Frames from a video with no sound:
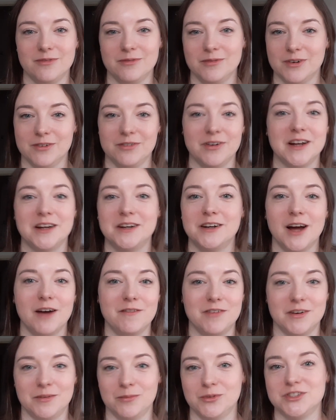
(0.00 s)
fell in love
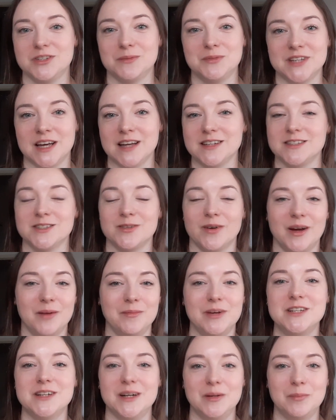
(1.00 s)
and was obsessed. And so I
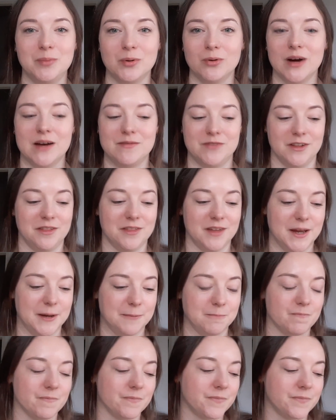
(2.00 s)
immediately bought everything.